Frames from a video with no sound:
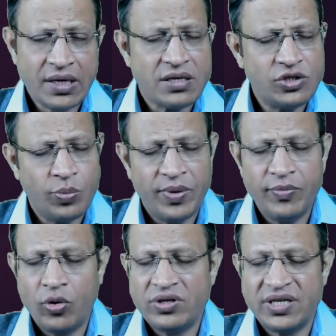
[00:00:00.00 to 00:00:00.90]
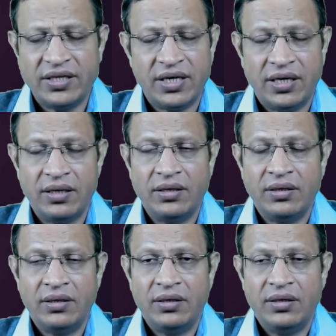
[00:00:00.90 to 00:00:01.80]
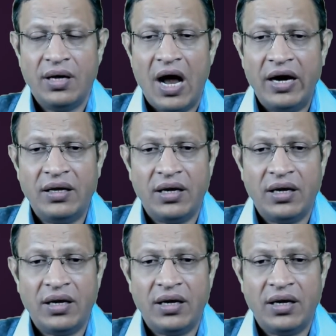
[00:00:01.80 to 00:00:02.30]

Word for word: Supreme Court said that under